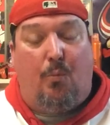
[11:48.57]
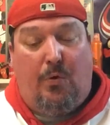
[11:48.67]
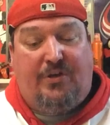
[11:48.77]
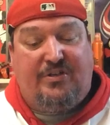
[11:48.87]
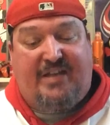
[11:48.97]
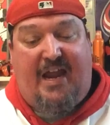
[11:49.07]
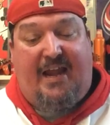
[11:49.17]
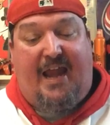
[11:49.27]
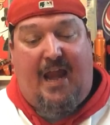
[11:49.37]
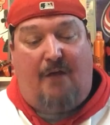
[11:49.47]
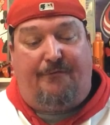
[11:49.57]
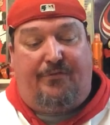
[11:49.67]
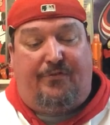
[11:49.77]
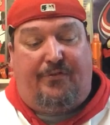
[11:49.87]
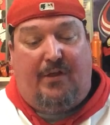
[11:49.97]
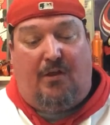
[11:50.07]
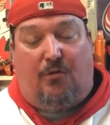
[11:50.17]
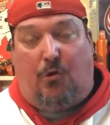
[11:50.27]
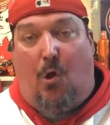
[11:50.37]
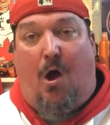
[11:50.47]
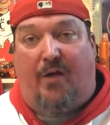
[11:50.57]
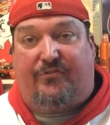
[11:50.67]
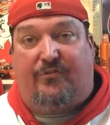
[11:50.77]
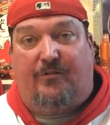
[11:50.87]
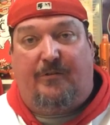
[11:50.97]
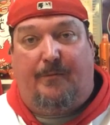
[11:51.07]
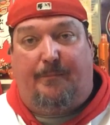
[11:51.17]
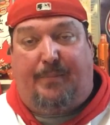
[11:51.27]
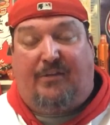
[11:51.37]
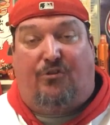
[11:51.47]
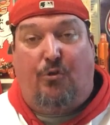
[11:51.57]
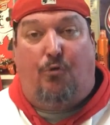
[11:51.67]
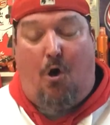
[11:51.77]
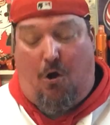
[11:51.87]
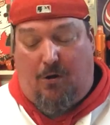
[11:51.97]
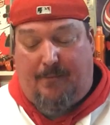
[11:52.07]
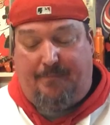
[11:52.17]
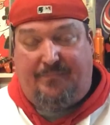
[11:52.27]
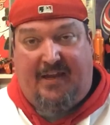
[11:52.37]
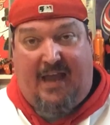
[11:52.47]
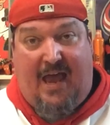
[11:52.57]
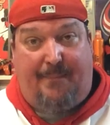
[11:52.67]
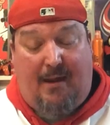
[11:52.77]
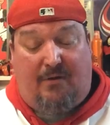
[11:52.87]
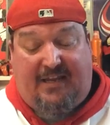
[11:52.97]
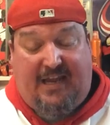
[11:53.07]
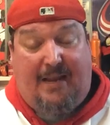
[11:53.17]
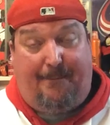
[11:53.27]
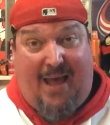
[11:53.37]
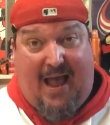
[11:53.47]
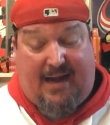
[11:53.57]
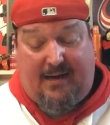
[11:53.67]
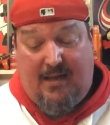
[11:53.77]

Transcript: We just can't have the loss be too long. They got to be able to get it back.